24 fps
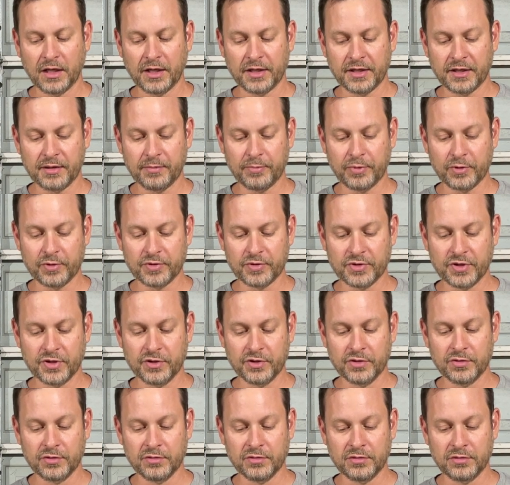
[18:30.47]
The
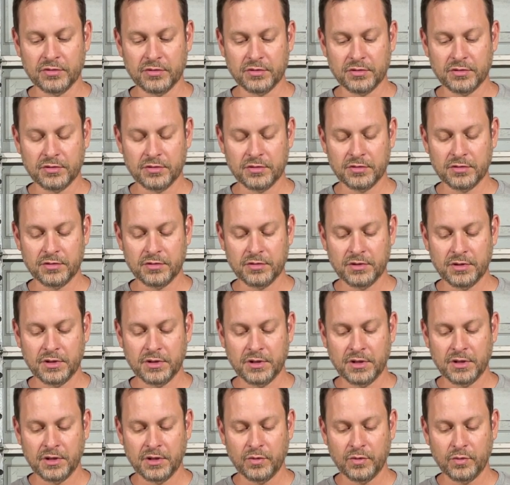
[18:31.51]
Purdue,
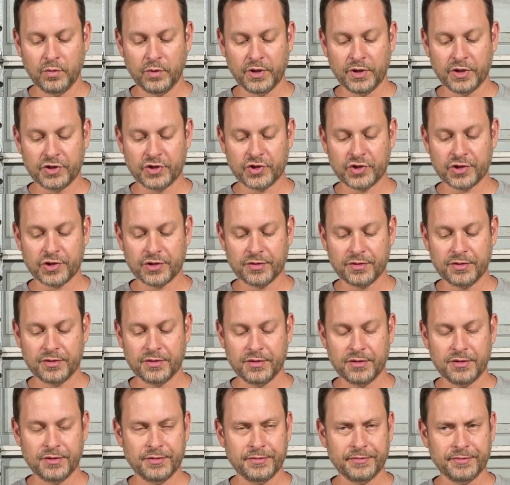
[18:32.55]
which
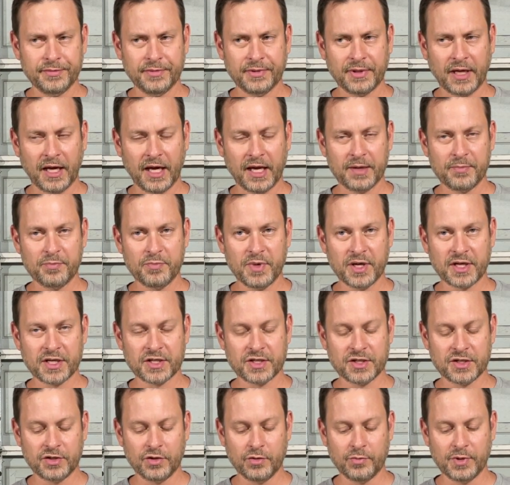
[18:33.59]
kind of
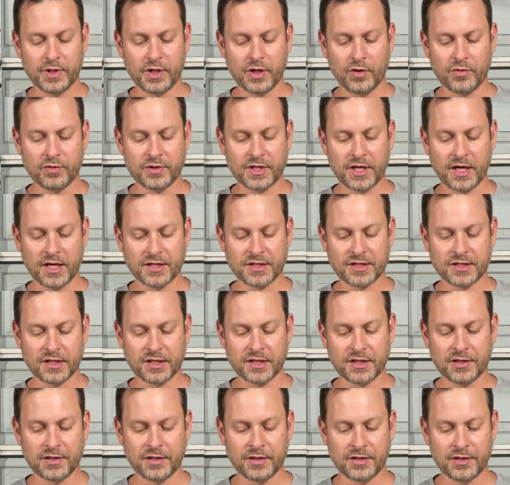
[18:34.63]
mixed UBO
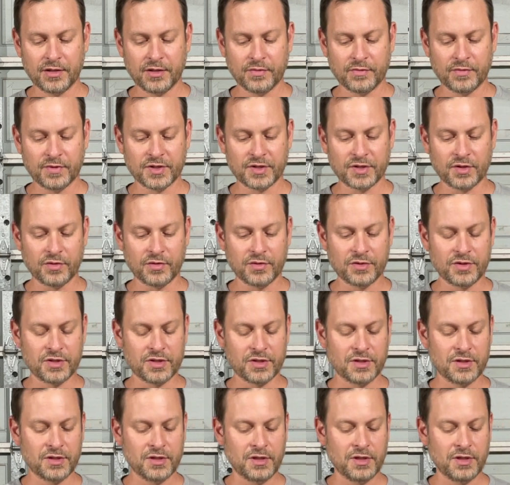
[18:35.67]
testing results,